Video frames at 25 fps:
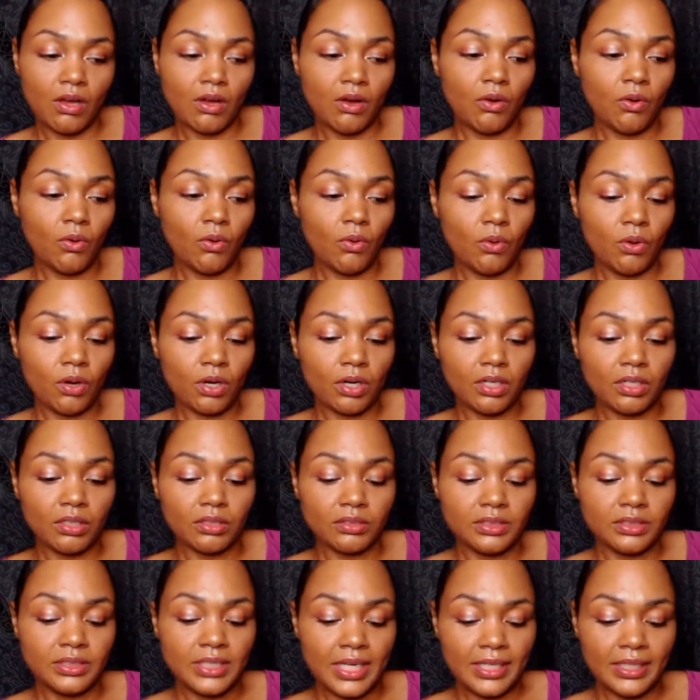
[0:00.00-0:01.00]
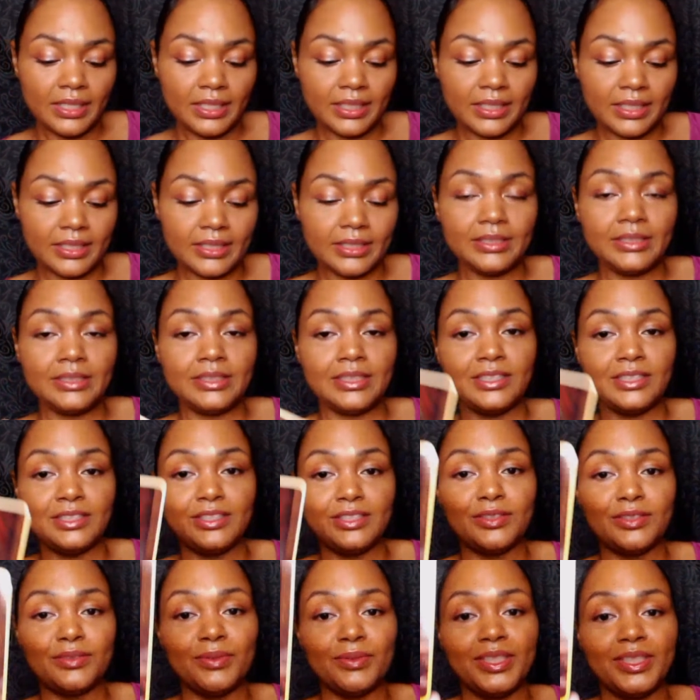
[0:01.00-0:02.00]
Oracle deck says
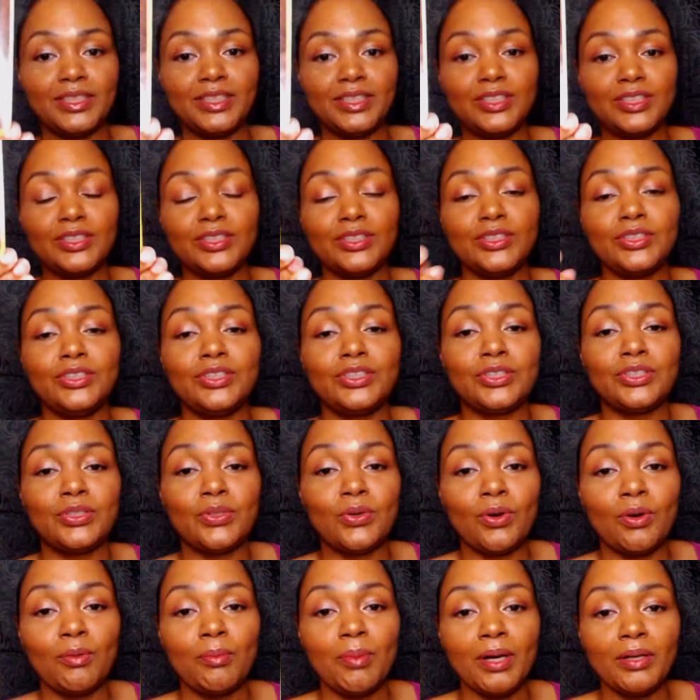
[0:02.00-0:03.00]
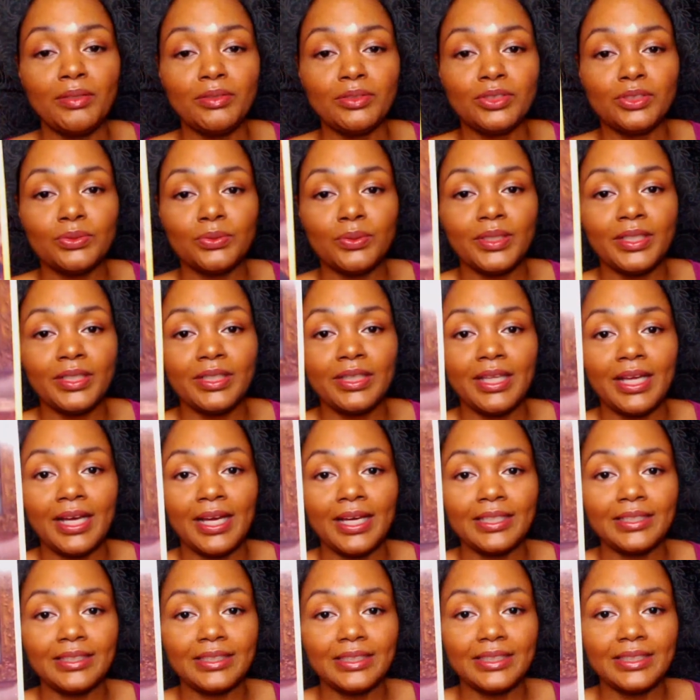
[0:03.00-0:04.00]
the way to go about doing
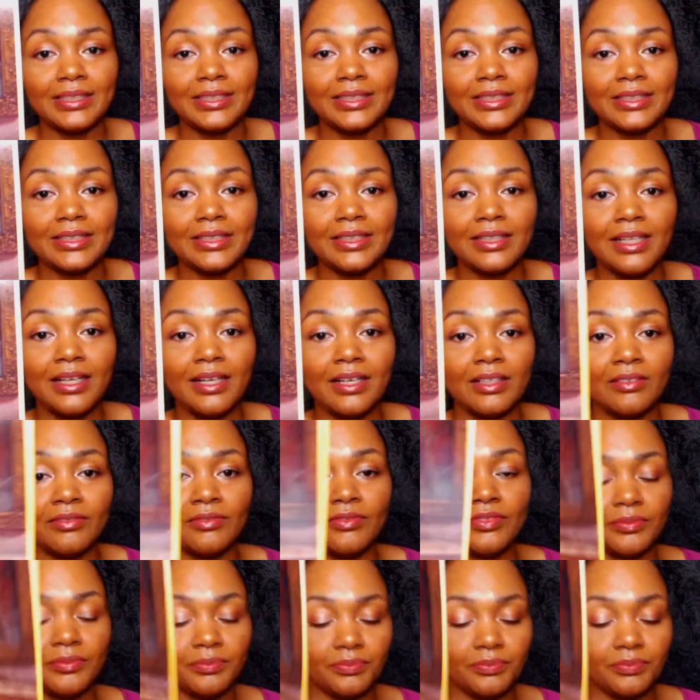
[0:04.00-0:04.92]
that is love.